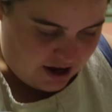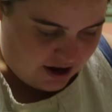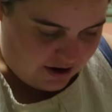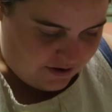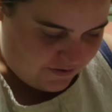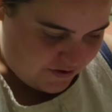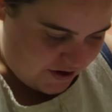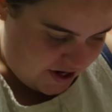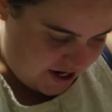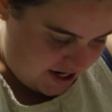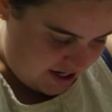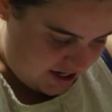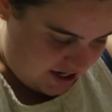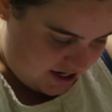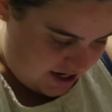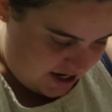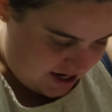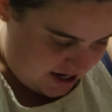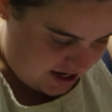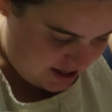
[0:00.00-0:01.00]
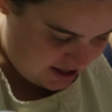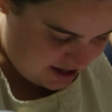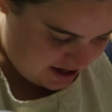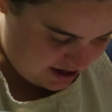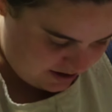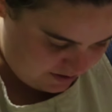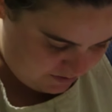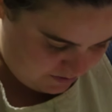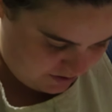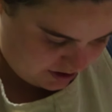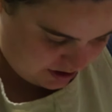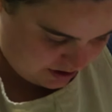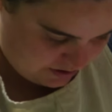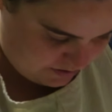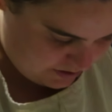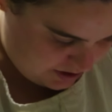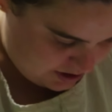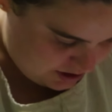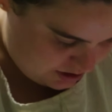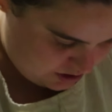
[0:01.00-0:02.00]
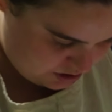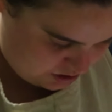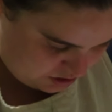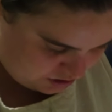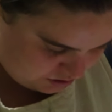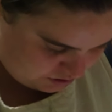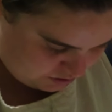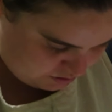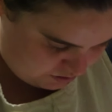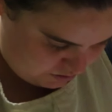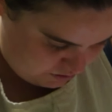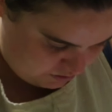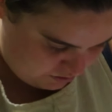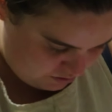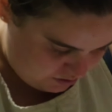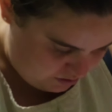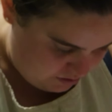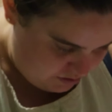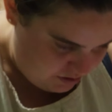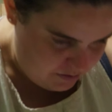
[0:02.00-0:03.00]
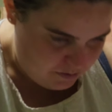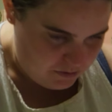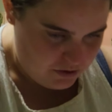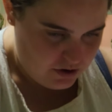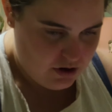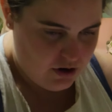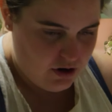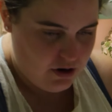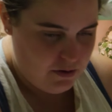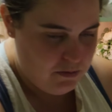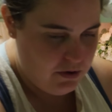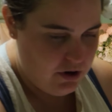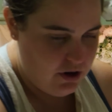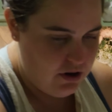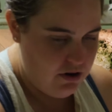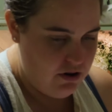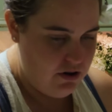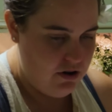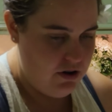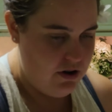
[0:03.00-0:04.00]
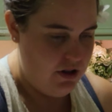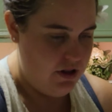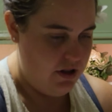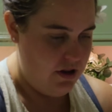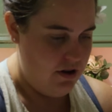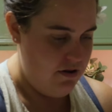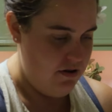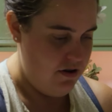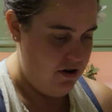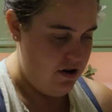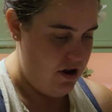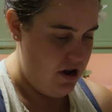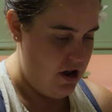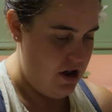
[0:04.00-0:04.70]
Alright, and then we're going to put our butter in there.